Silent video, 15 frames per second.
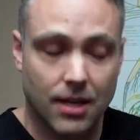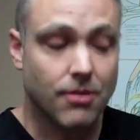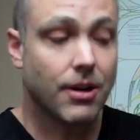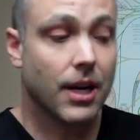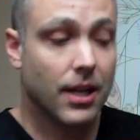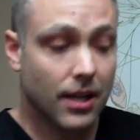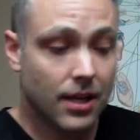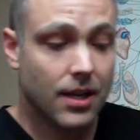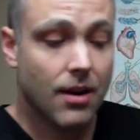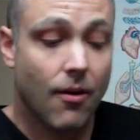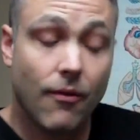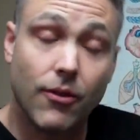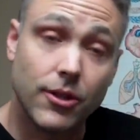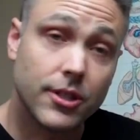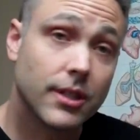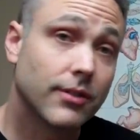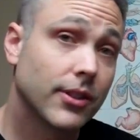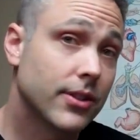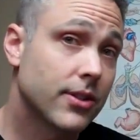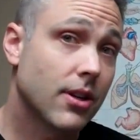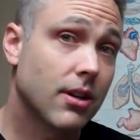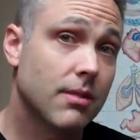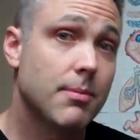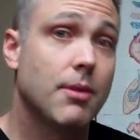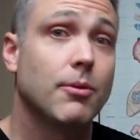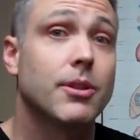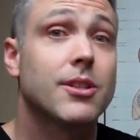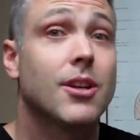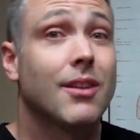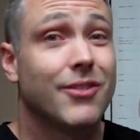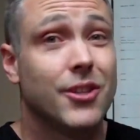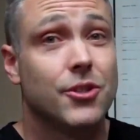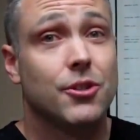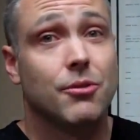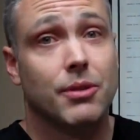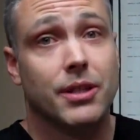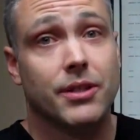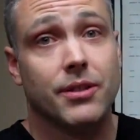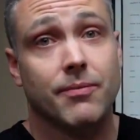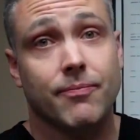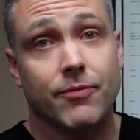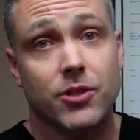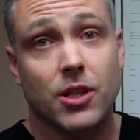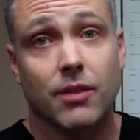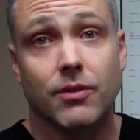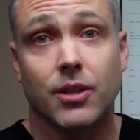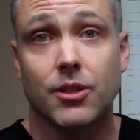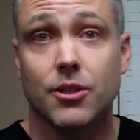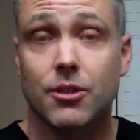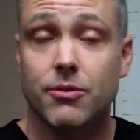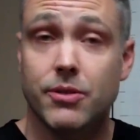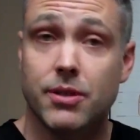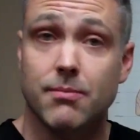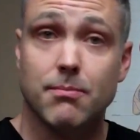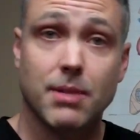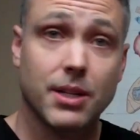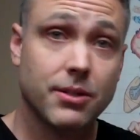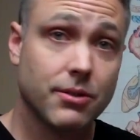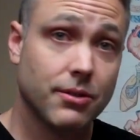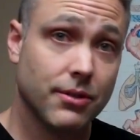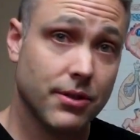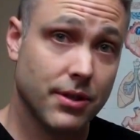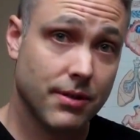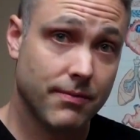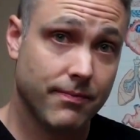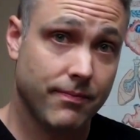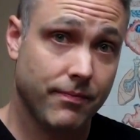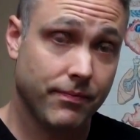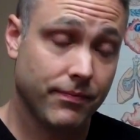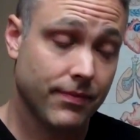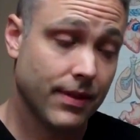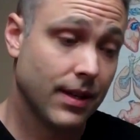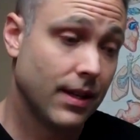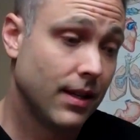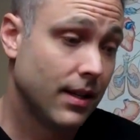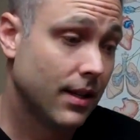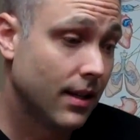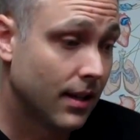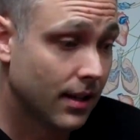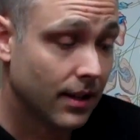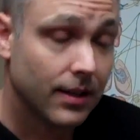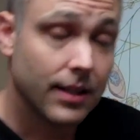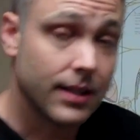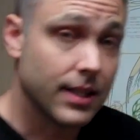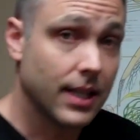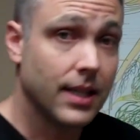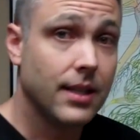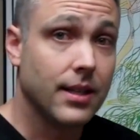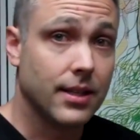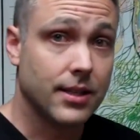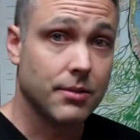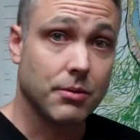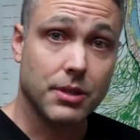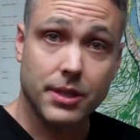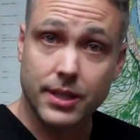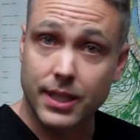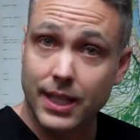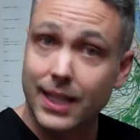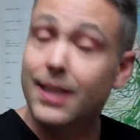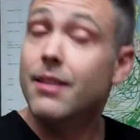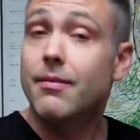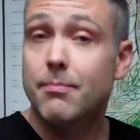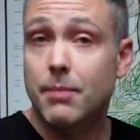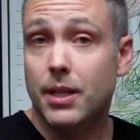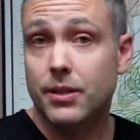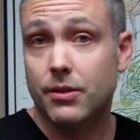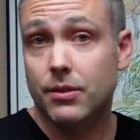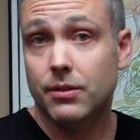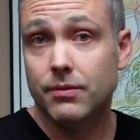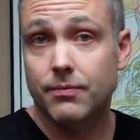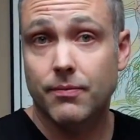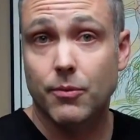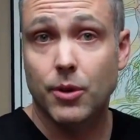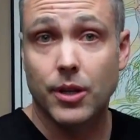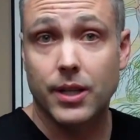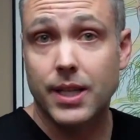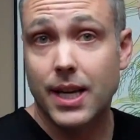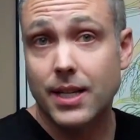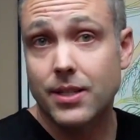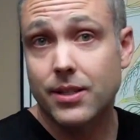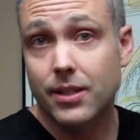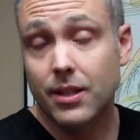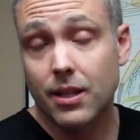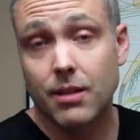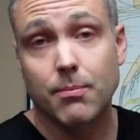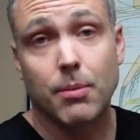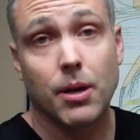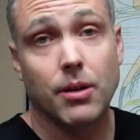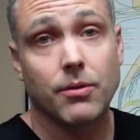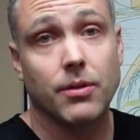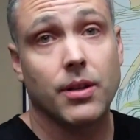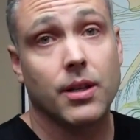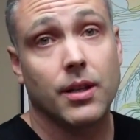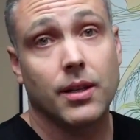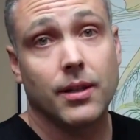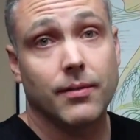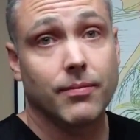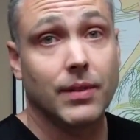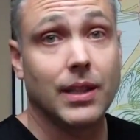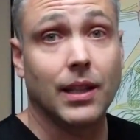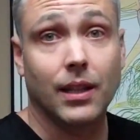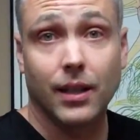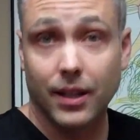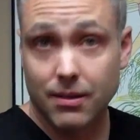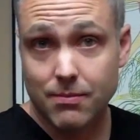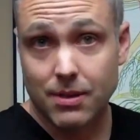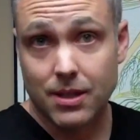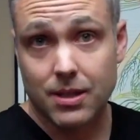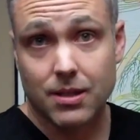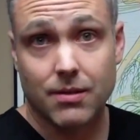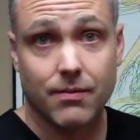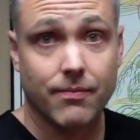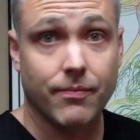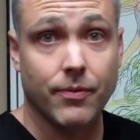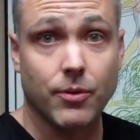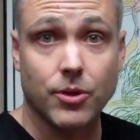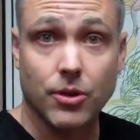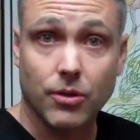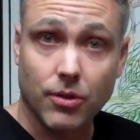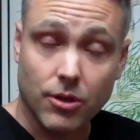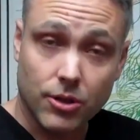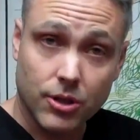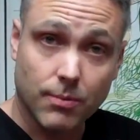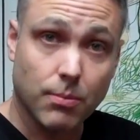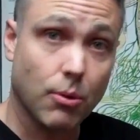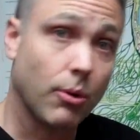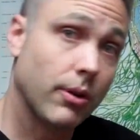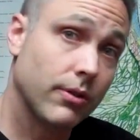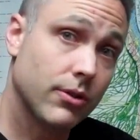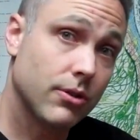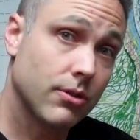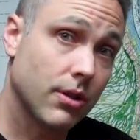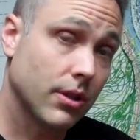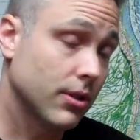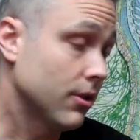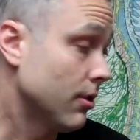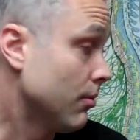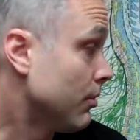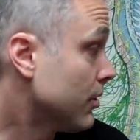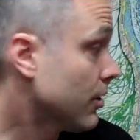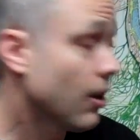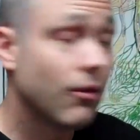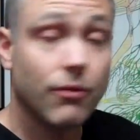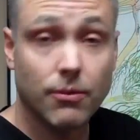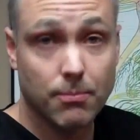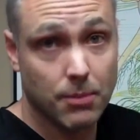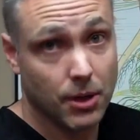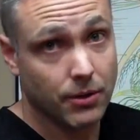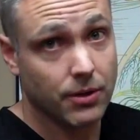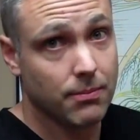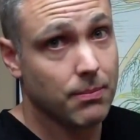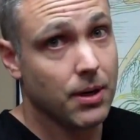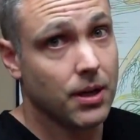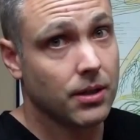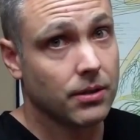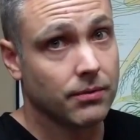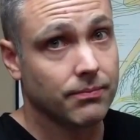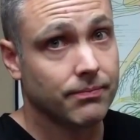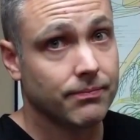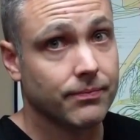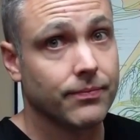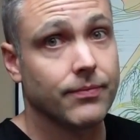Okay, first off, let's talk about what soft tissue is. Soft tissue is the muscles, the tendons, which is the end of muscle, where it attaches into the bone, the ligaments, which are our supportive structure, which go from bone to bone,